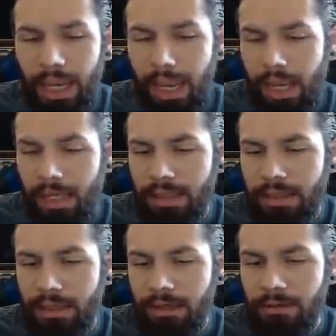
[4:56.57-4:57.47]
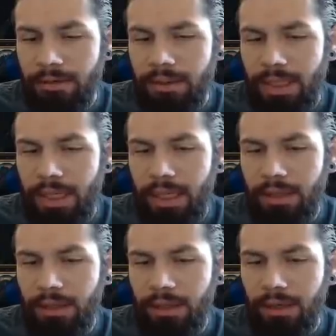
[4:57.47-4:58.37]
and use
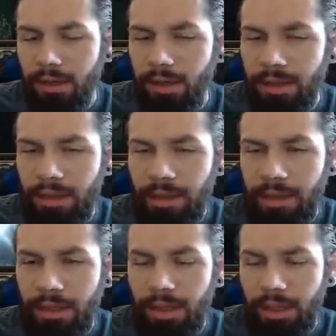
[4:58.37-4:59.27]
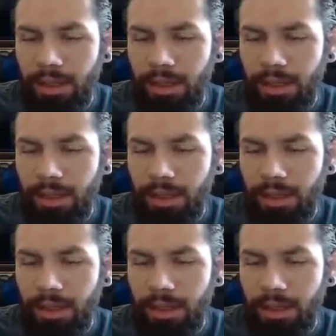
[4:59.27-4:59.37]
either the